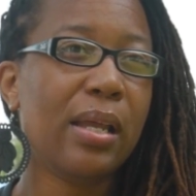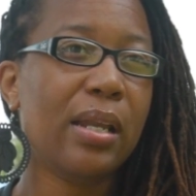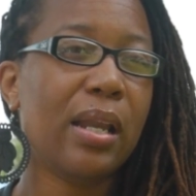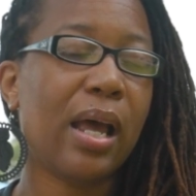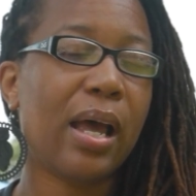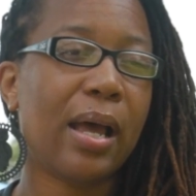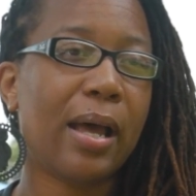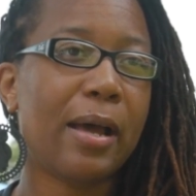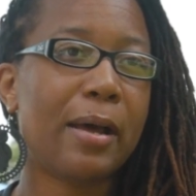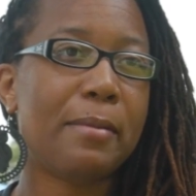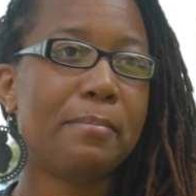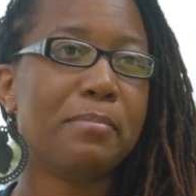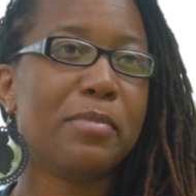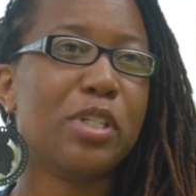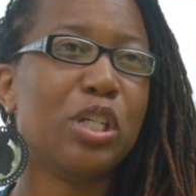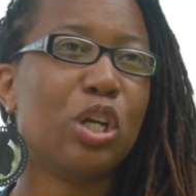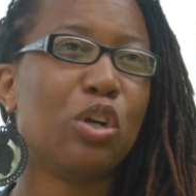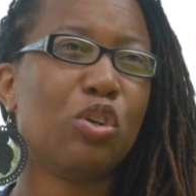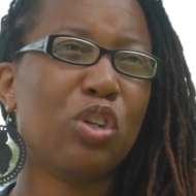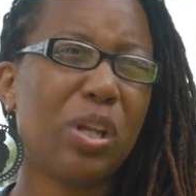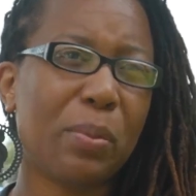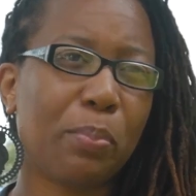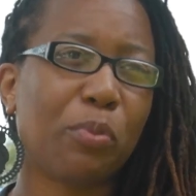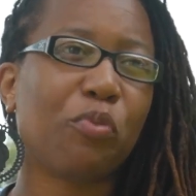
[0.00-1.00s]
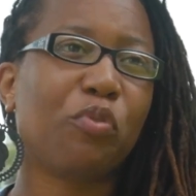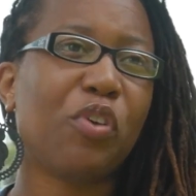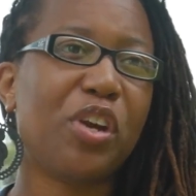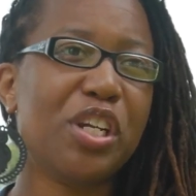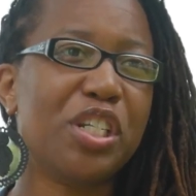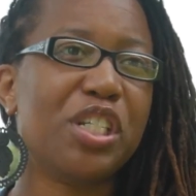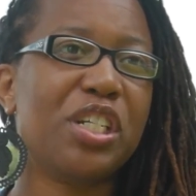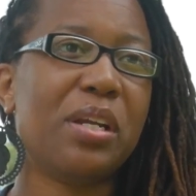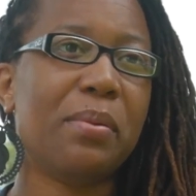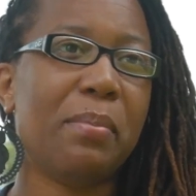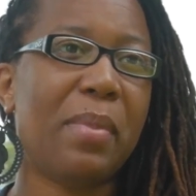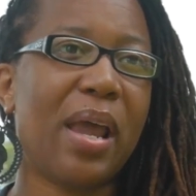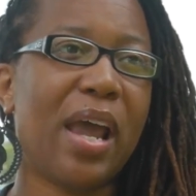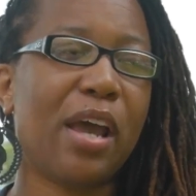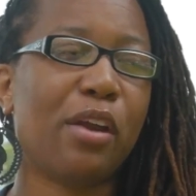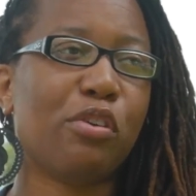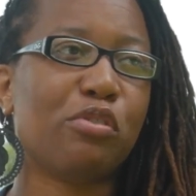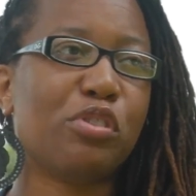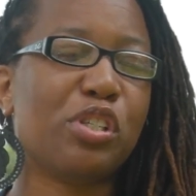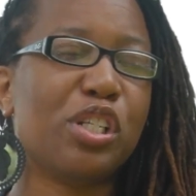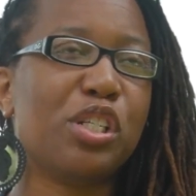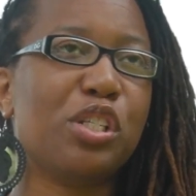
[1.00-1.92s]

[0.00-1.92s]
um, you know, liberation matters.